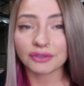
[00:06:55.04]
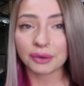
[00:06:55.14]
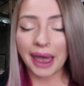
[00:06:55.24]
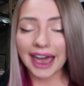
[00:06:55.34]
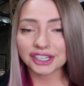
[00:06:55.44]

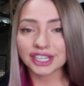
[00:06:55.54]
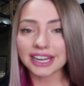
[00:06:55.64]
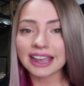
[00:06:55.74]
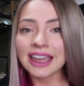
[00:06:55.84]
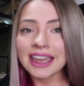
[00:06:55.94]
Repashi
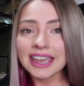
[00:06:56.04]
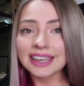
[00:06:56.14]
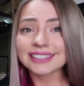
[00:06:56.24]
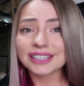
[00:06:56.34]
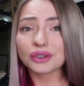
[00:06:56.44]

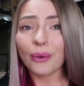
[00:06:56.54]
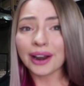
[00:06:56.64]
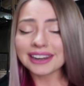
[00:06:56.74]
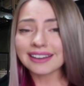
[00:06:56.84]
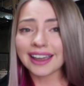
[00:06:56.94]
is
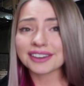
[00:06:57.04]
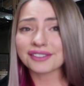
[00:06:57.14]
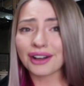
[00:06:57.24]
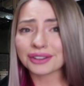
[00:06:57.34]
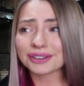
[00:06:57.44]

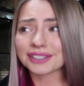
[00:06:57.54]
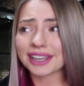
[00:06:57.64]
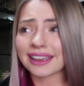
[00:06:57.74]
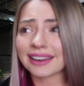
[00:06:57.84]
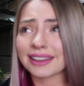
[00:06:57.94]
$29
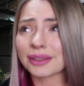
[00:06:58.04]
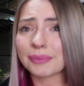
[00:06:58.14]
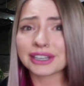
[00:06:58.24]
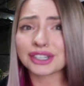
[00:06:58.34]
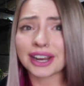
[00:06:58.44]
in the
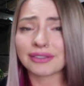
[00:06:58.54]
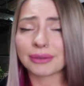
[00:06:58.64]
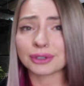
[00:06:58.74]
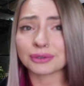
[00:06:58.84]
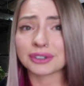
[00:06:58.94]
big chain
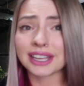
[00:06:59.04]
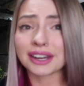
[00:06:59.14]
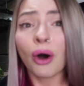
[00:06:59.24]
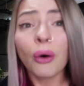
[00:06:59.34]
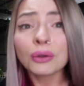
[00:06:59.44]
reptile stores, and
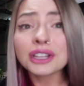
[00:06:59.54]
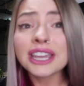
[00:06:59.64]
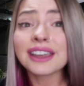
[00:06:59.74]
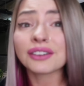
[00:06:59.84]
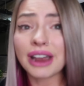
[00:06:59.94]

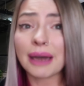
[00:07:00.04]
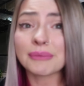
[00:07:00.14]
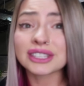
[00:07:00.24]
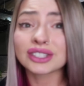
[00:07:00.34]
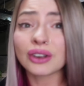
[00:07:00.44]
holy
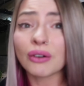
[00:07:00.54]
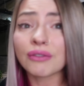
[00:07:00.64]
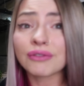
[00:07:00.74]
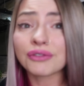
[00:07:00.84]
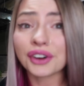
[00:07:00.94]
crap, it's
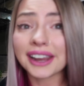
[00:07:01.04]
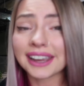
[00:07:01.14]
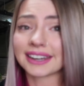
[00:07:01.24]
so freaking